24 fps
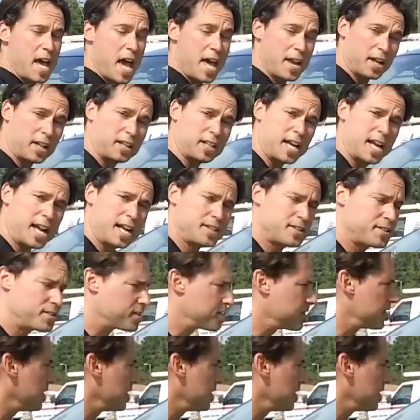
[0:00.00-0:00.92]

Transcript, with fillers: At a glance,